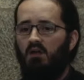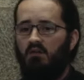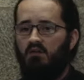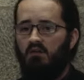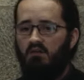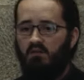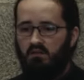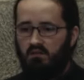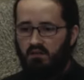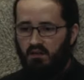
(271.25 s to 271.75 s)

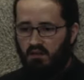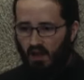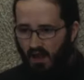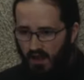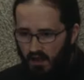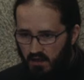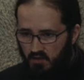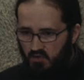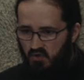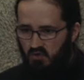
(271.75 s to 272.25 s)
The
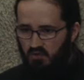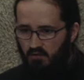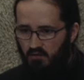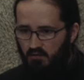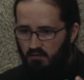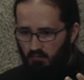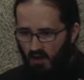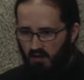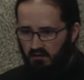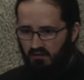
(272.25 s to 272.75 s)

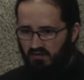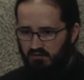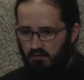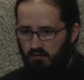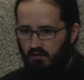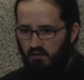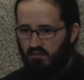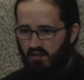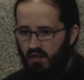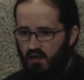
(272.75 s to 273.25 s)
ancient
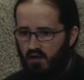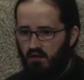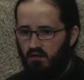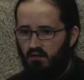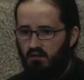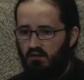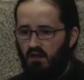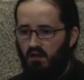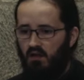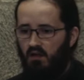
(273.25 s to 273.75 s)
monastery
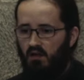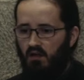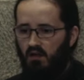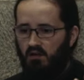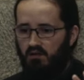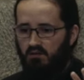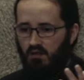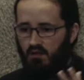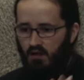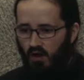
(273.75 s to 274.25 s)
there
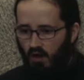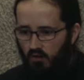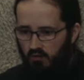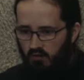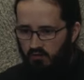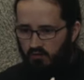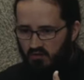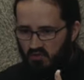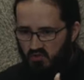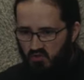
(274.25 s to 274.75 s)
and the
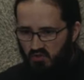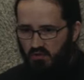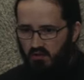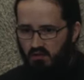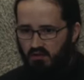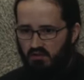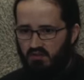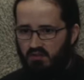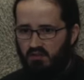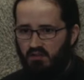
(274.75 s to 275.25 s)
current
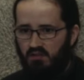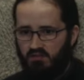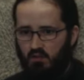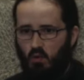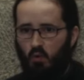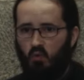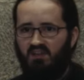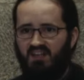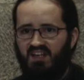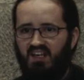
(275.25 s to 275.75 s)
church is
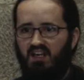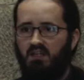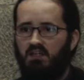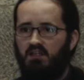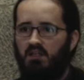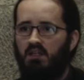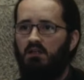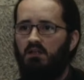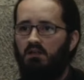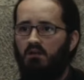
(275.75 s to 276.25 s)
called Kil
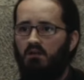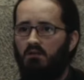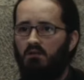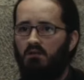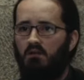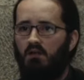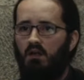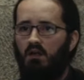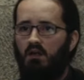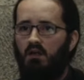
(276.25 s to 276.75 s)
Ninian.
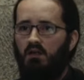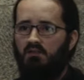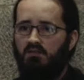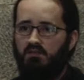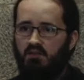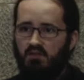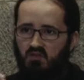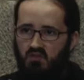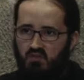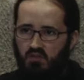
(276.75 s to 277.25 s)
It's
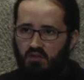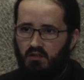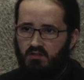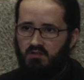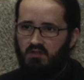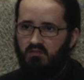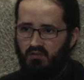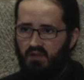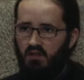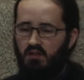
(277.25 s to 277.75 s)
the
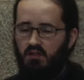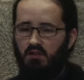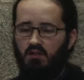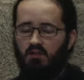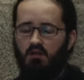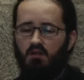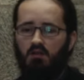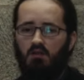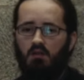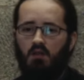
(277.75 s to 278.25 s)
Church of
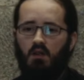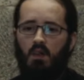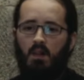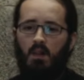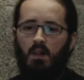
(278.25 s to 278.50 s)
Ninian.